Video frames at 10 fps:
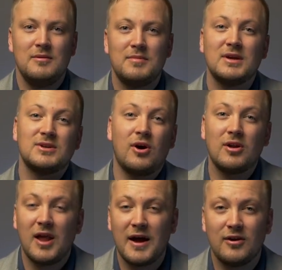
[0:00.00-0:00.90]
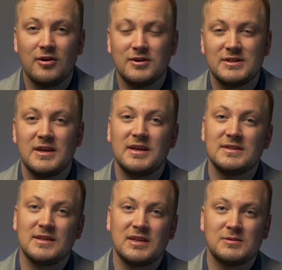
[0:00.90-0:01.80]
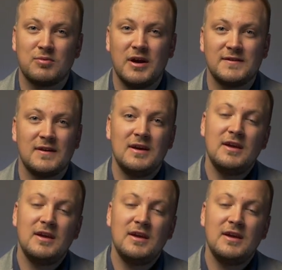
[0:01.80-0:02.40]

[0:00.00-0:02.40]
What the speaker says: because online all you're seeing is the list price.